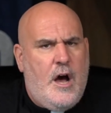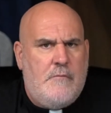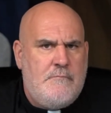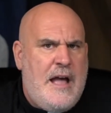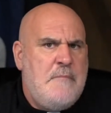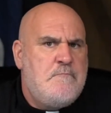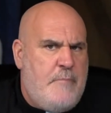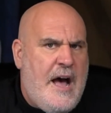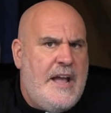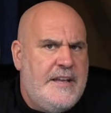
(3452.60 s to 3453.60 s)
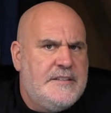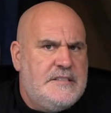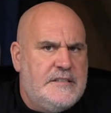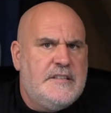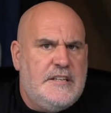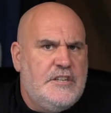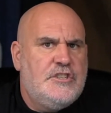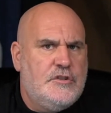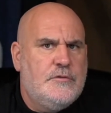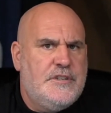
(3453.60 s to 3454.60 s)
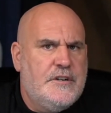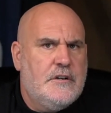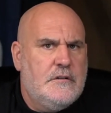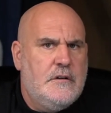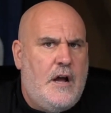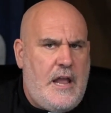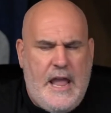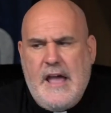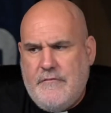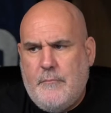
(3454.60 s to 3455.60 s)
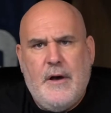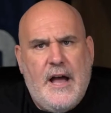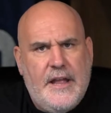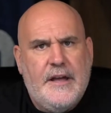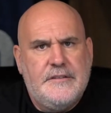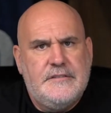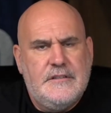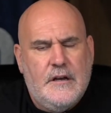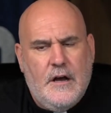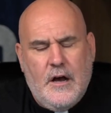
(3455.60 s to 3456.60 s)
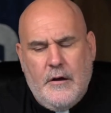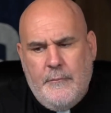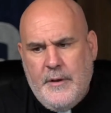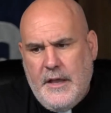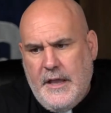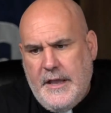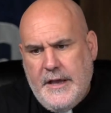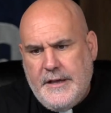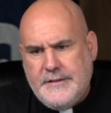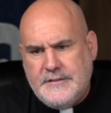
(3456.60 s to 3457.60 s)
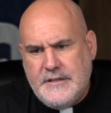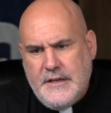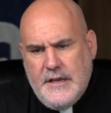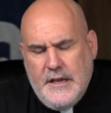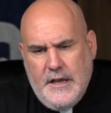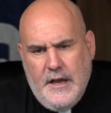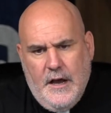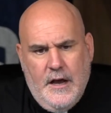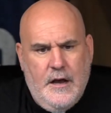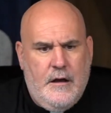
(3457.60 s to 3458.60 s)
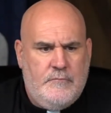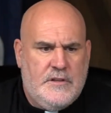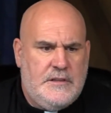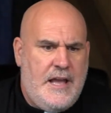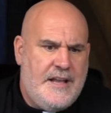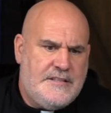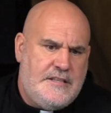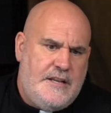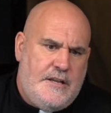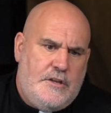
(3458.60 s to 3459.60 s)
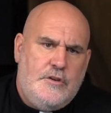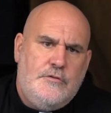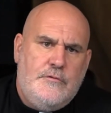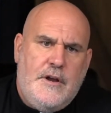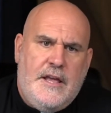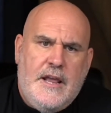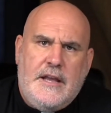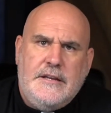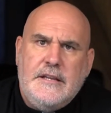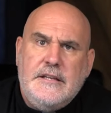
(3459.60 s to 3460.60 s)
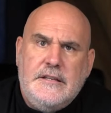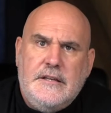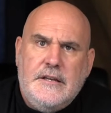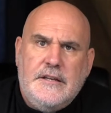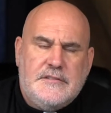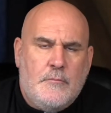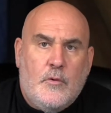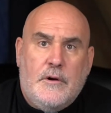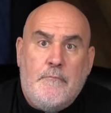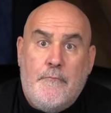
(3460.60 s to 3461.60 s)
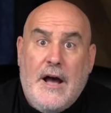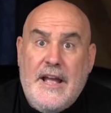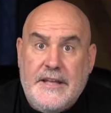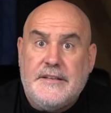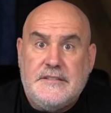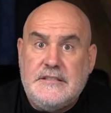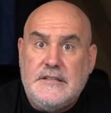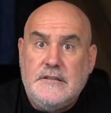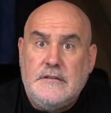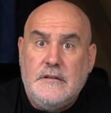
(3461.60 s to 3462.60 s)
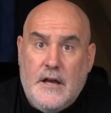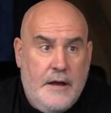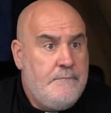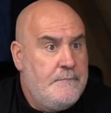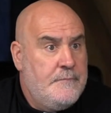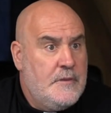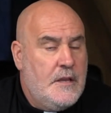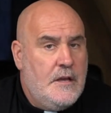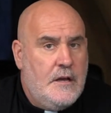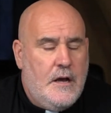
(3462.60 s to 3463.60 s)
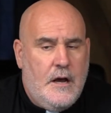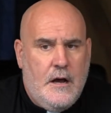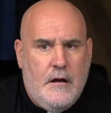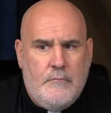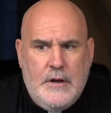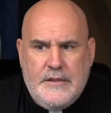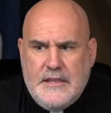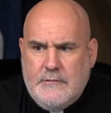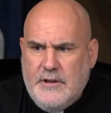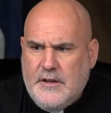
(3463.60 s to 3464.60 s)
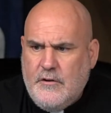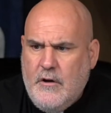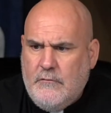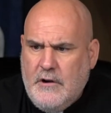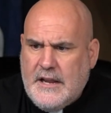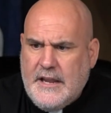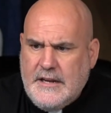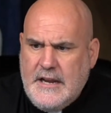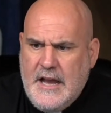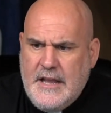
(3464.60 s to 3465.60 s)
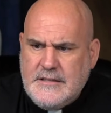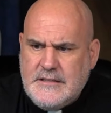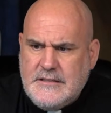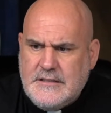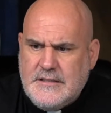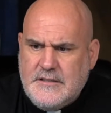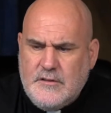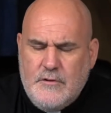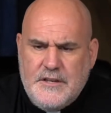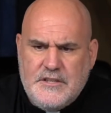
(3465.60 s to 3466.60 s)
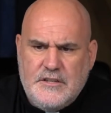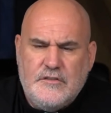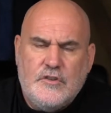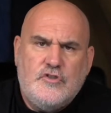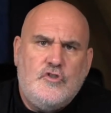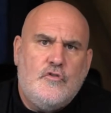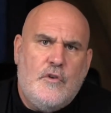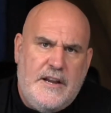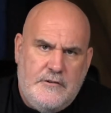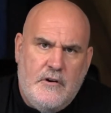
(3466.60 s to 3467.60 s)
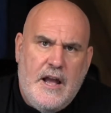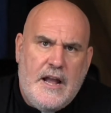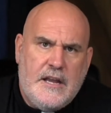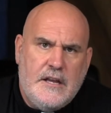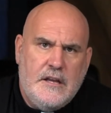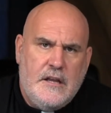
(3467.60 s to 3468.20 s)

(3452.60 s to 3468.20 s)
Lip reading: My bias is an issue here. I have a bias. And the last thing you and I need is more bias. I think we can all recognize the situation as a train wreck.